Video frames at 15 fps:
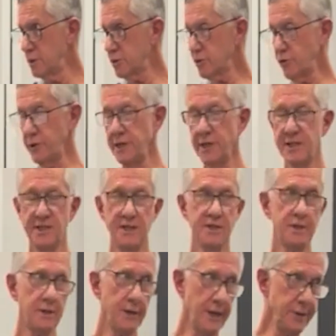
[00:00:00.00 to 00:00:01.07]
So is
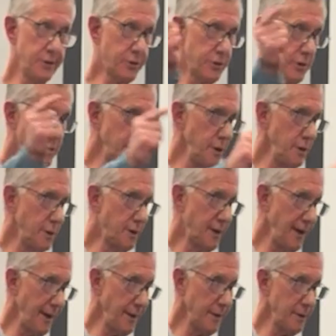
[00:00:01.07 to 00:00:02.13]
his nature to eat
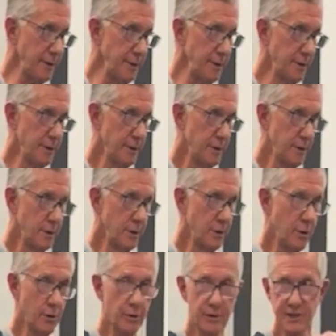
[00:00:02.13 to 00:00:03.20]
candy,
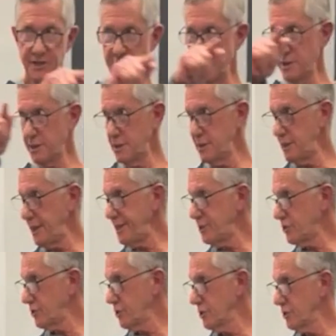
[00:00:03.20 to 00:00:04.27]
or is his
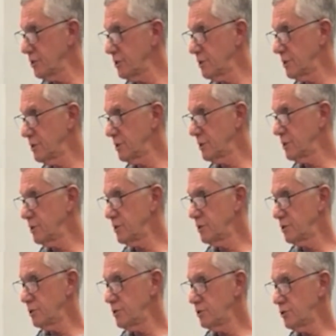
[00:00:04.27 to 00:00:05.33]
nature
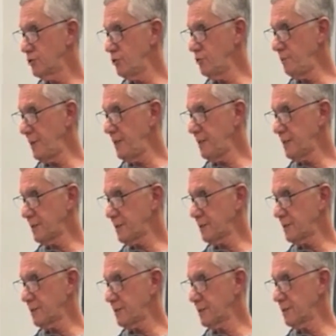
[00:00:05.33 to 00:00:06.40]
to make
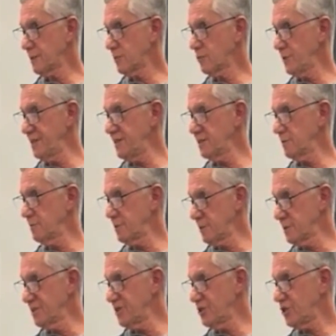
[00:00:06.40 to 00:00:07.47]

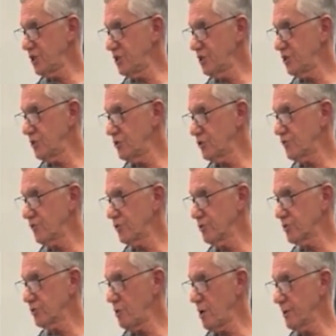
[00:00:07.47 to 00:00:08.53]
reasonable decisions for
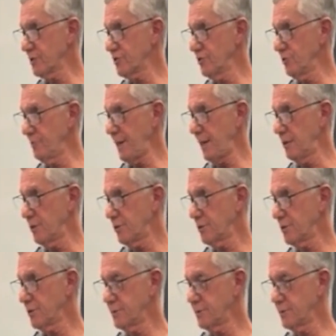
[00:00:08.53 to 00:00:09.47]
his long-term health?